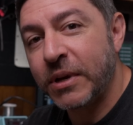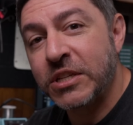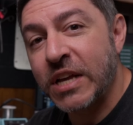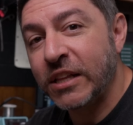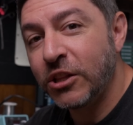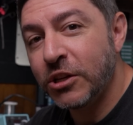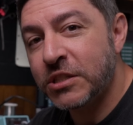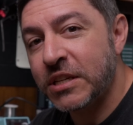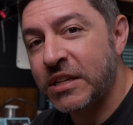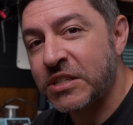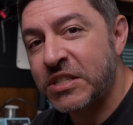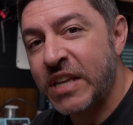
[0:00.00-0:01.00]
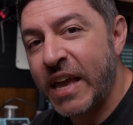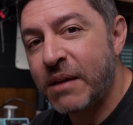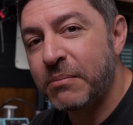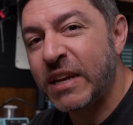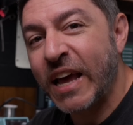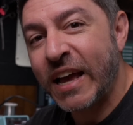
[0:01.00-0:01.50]
Because I looked at a
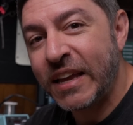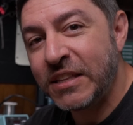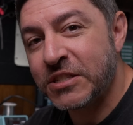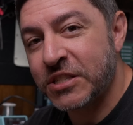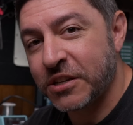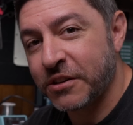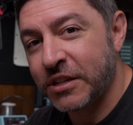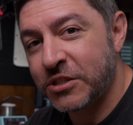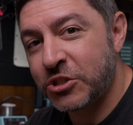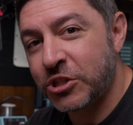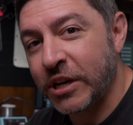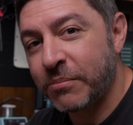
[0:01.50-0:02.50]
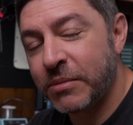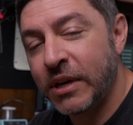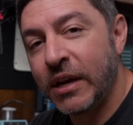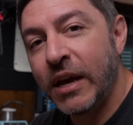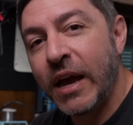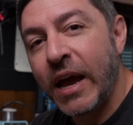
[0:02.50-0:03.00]
SAM9 series chip
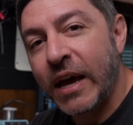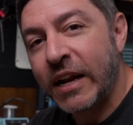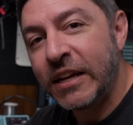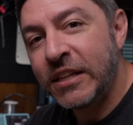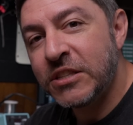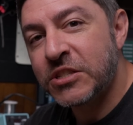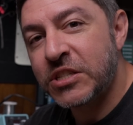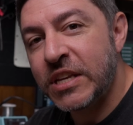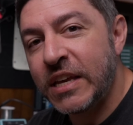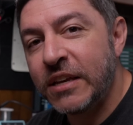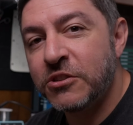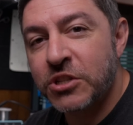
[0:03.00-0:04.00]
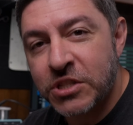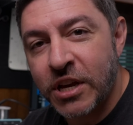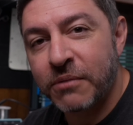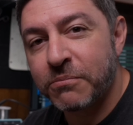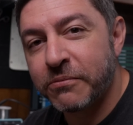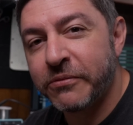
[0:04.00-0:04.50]
and I didn't see, just
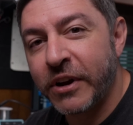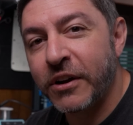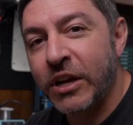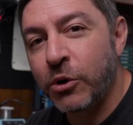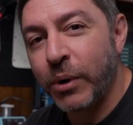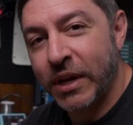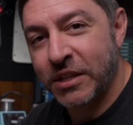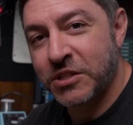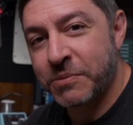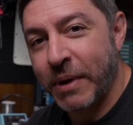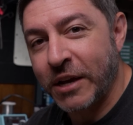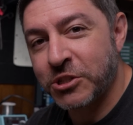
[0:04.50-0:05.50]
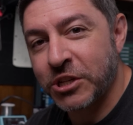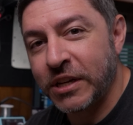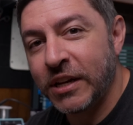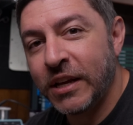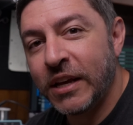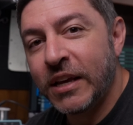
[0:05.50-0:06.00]
on very quick
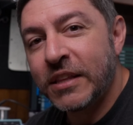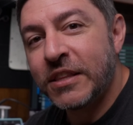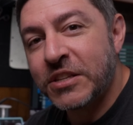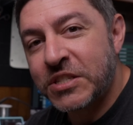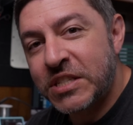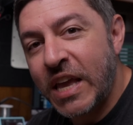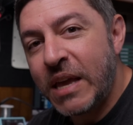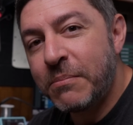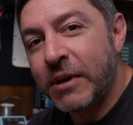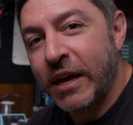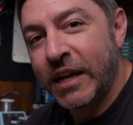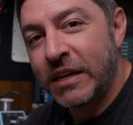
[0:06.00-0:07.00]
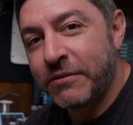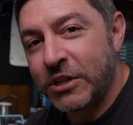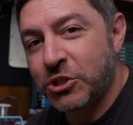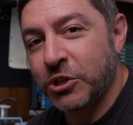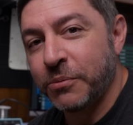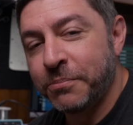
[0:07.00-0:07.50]
inspection, the same kind of
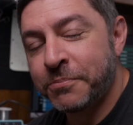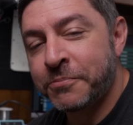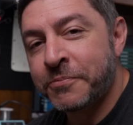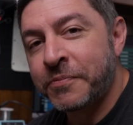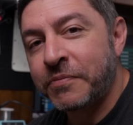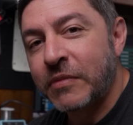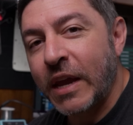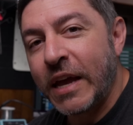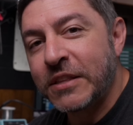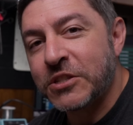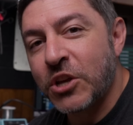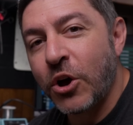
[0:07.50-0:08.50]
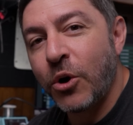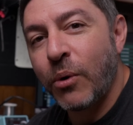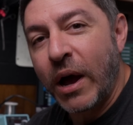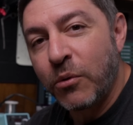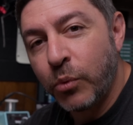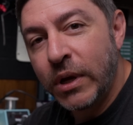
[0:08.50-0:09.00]
issue. And
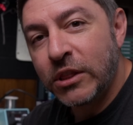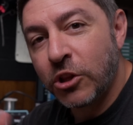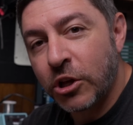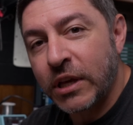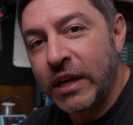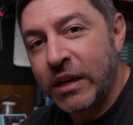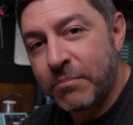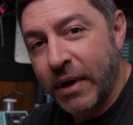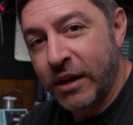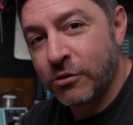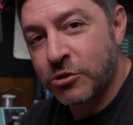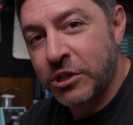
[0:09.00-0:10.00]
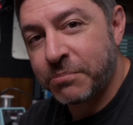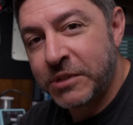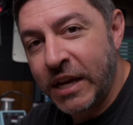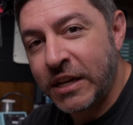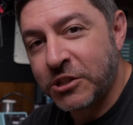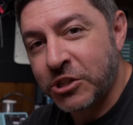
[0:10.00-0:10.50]
so I went looking in microchip
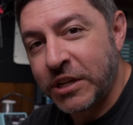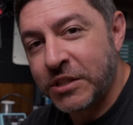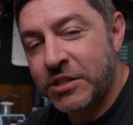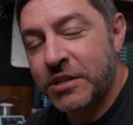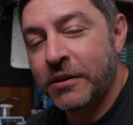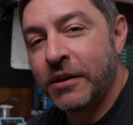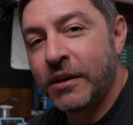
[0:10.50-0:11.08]
data sheets.